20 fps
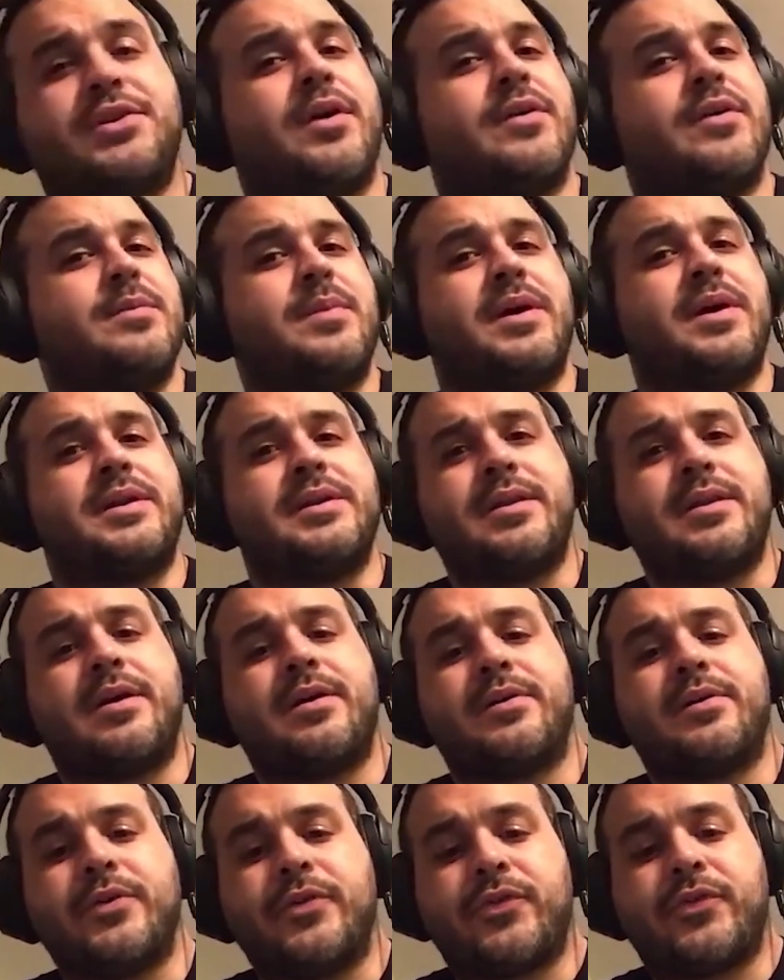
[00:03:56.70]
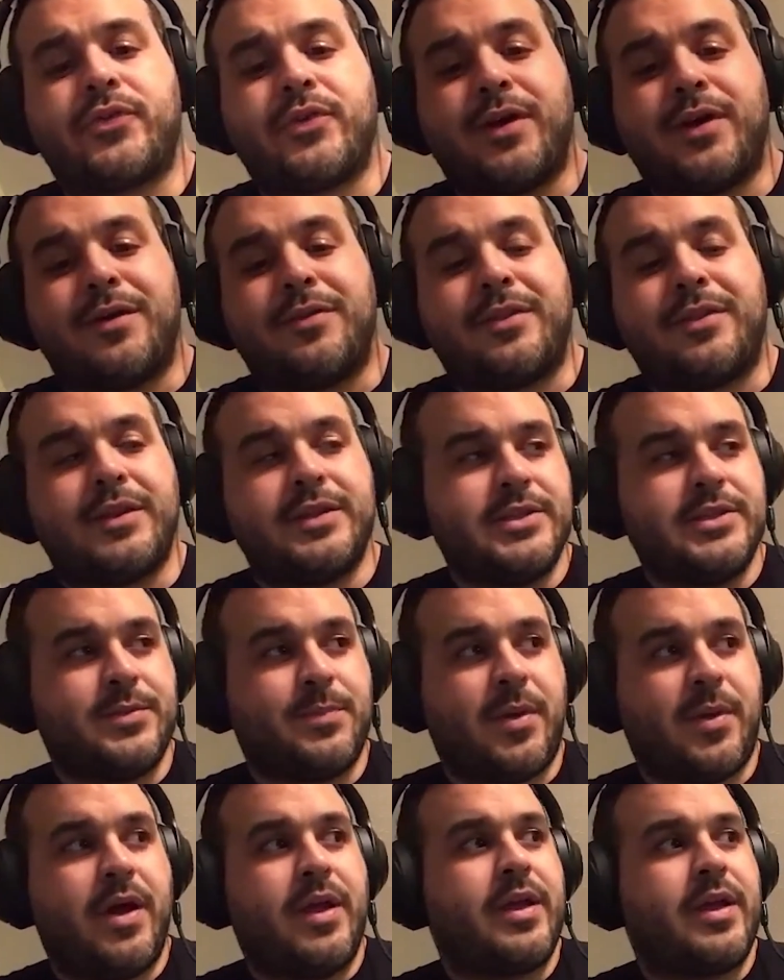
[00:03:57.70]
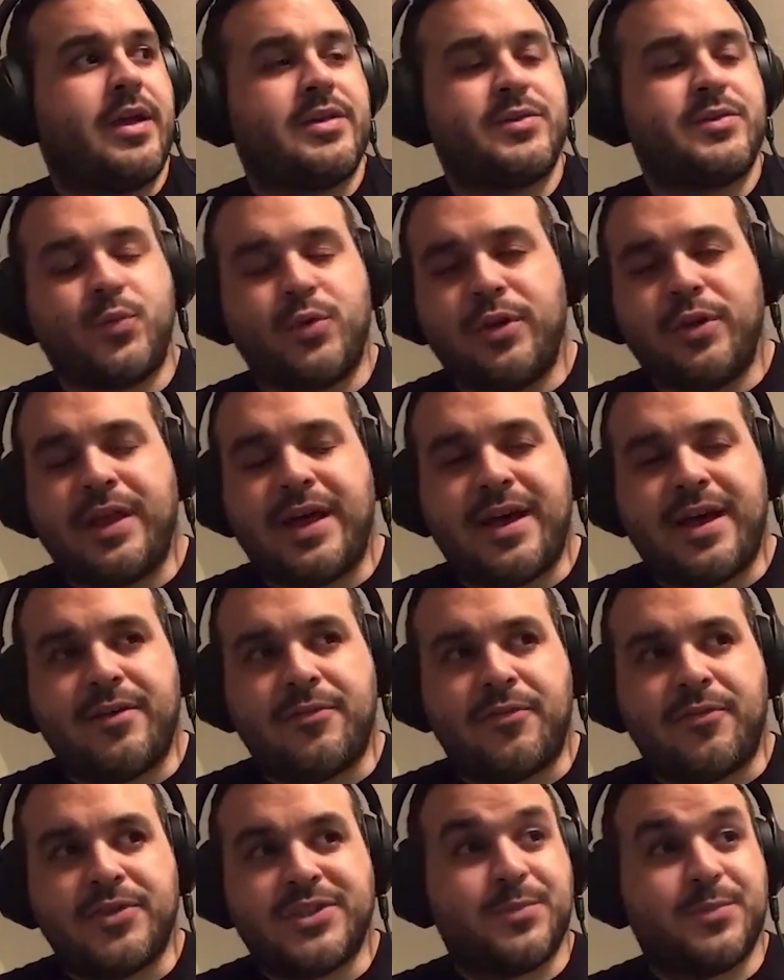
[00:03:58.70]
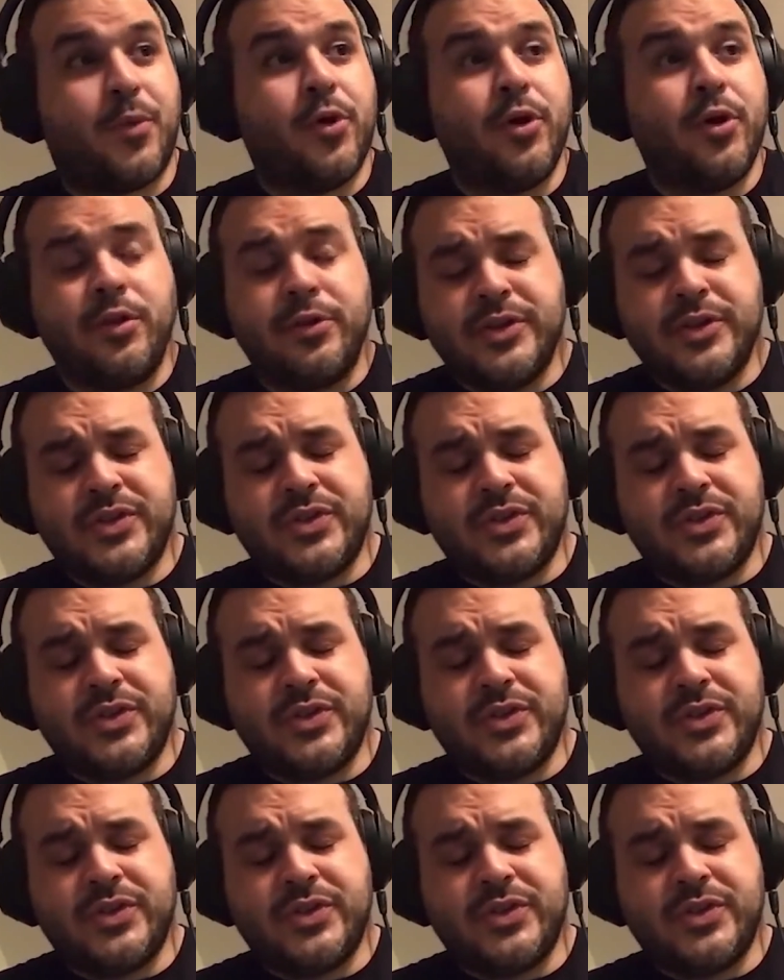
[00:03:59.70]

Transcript: everybody knows, this podcast will have spoilers.